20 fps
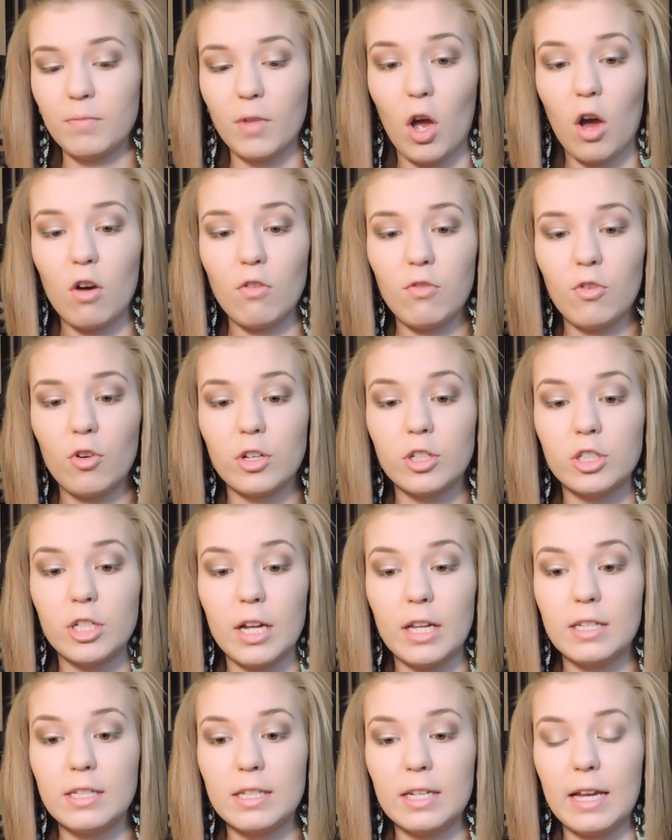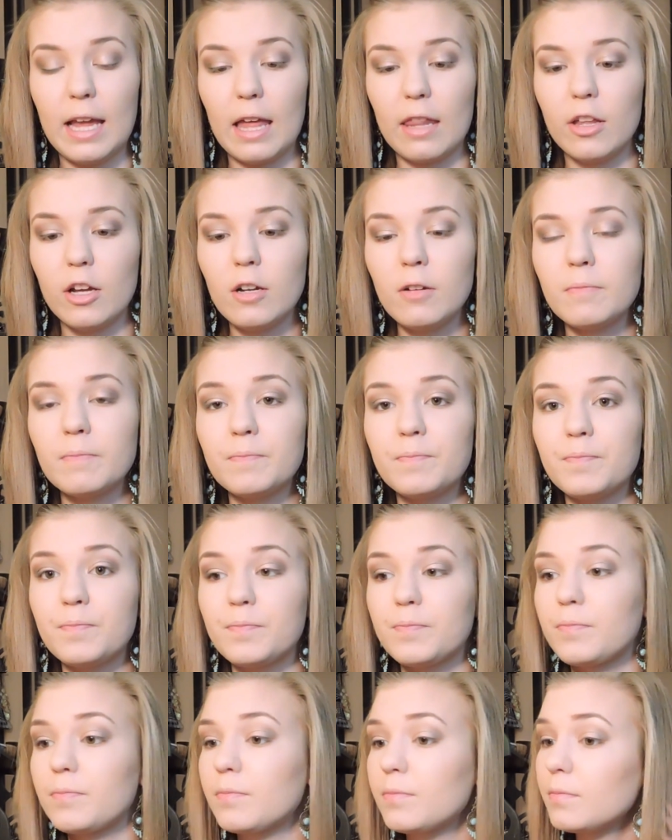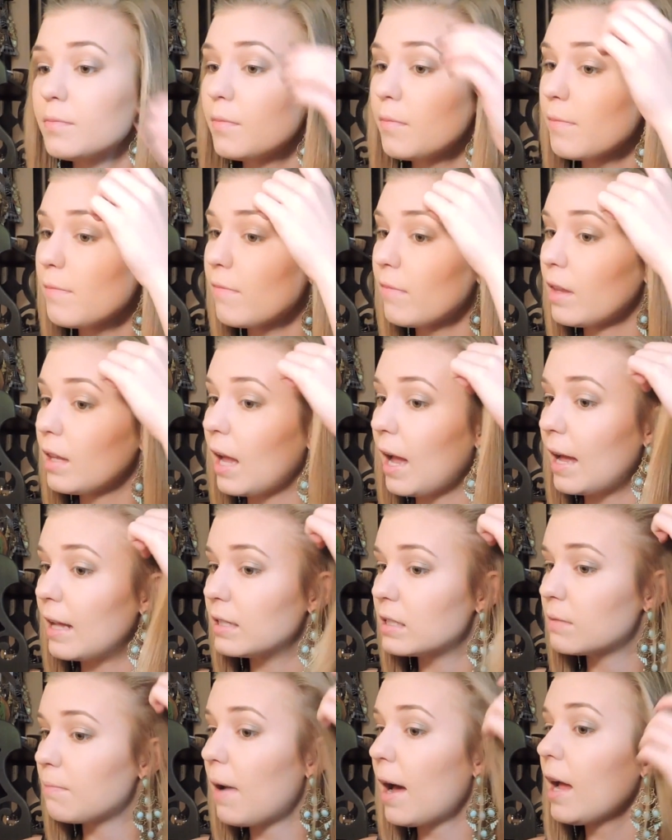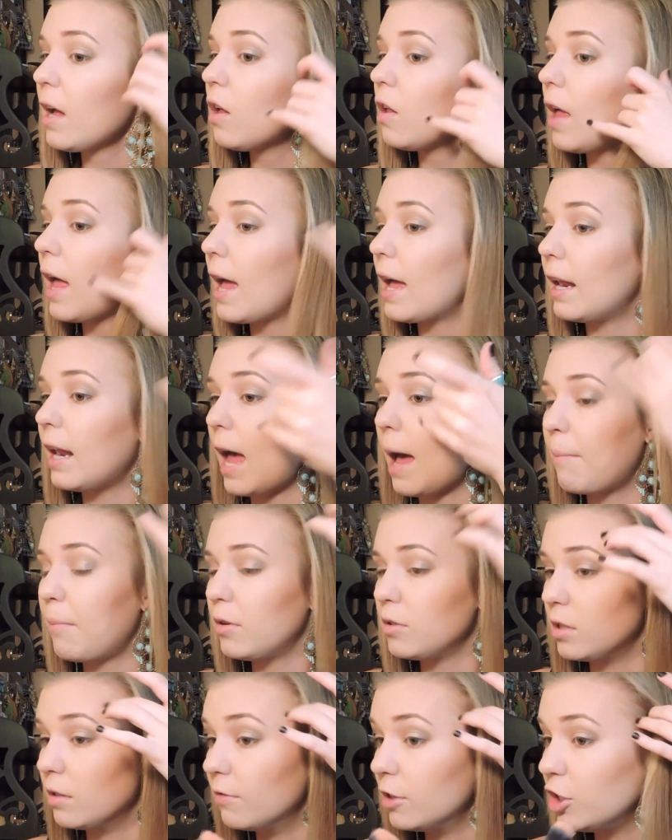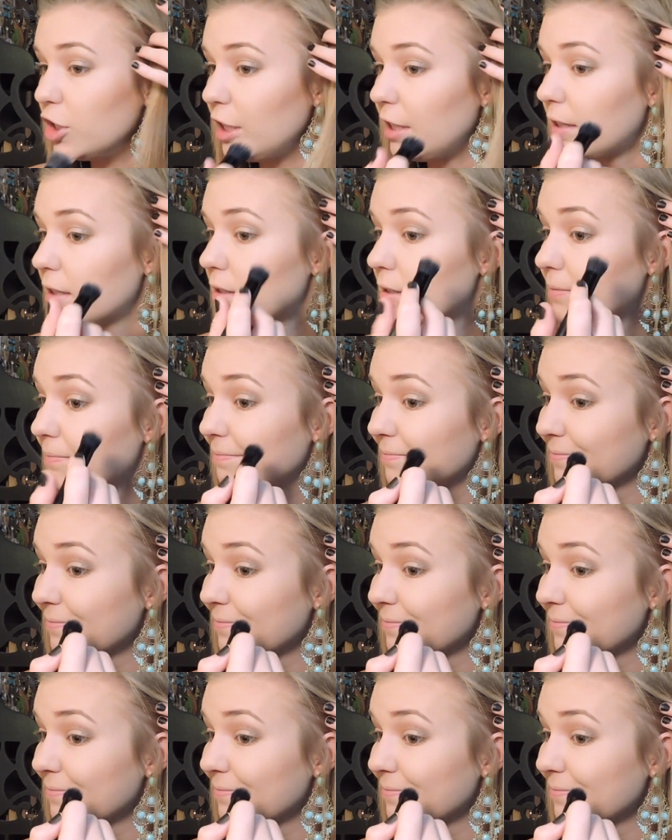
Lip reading: all 4 shades together. And smile and apples of the cheeks.